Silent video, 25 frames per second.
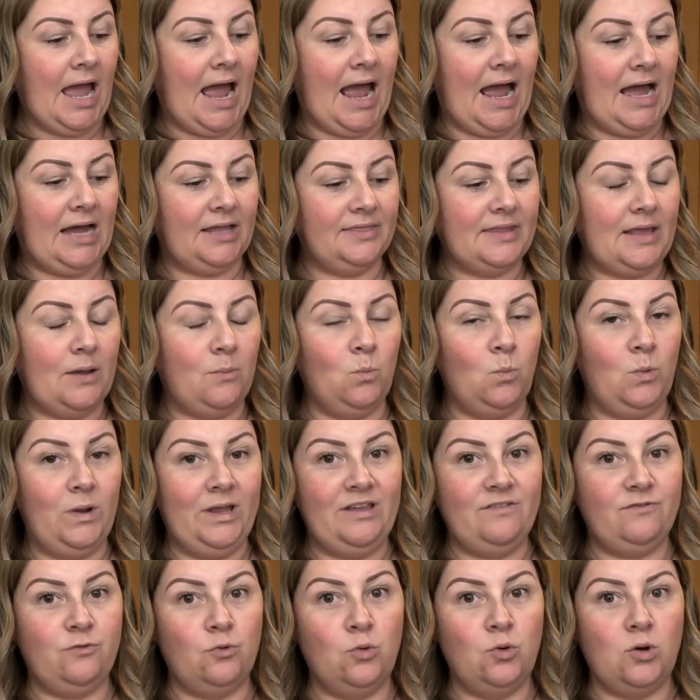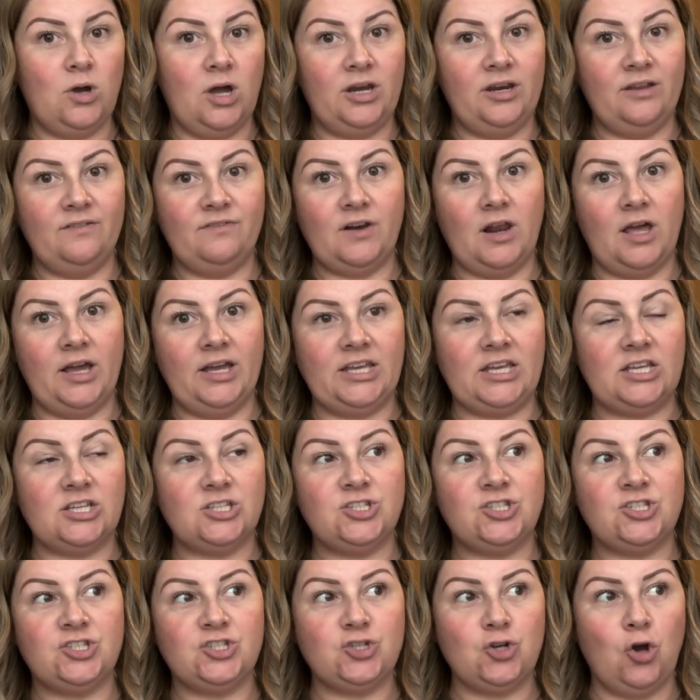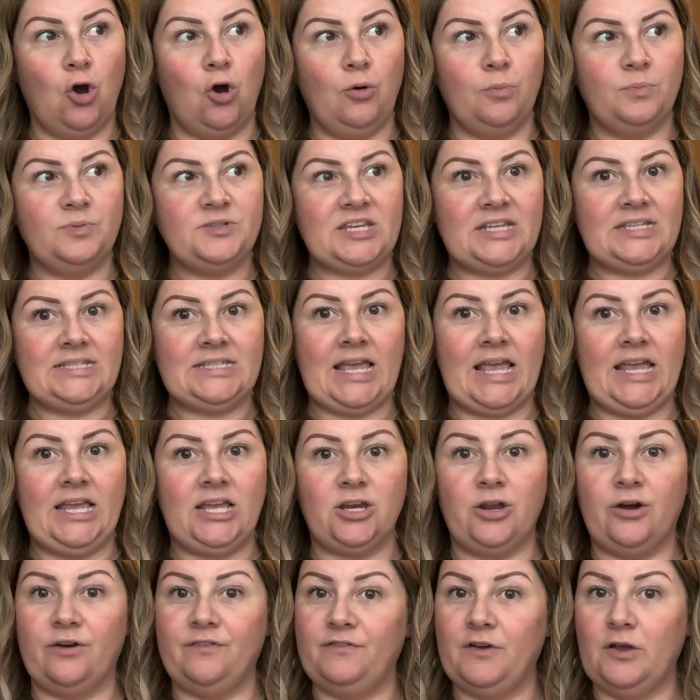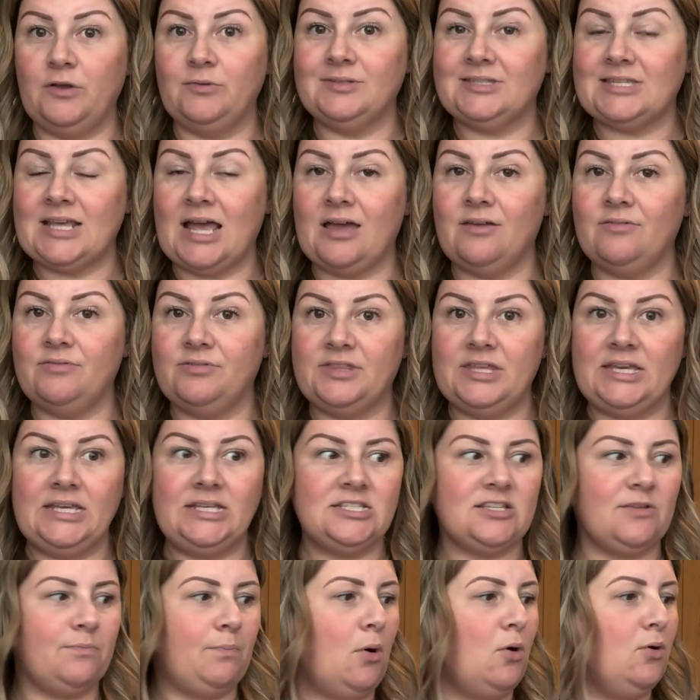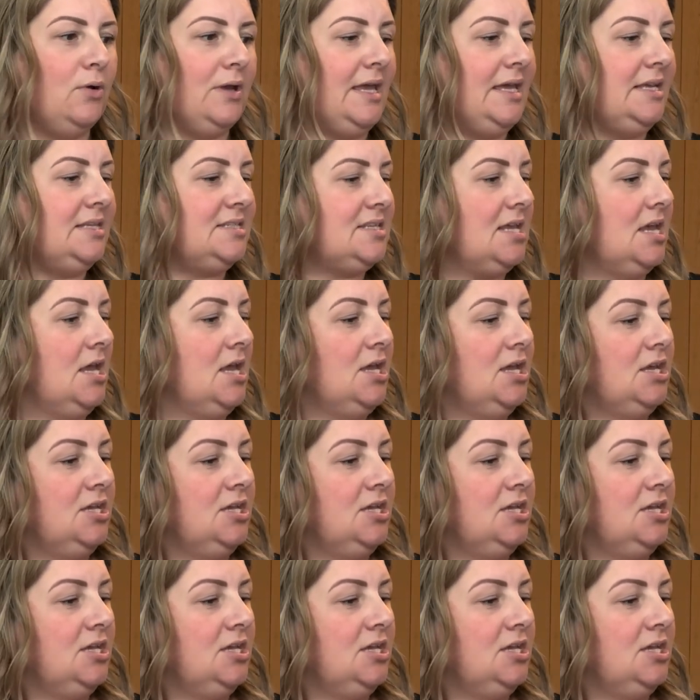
and then we've all kind of like stopped and taken our phones out and things of pockets.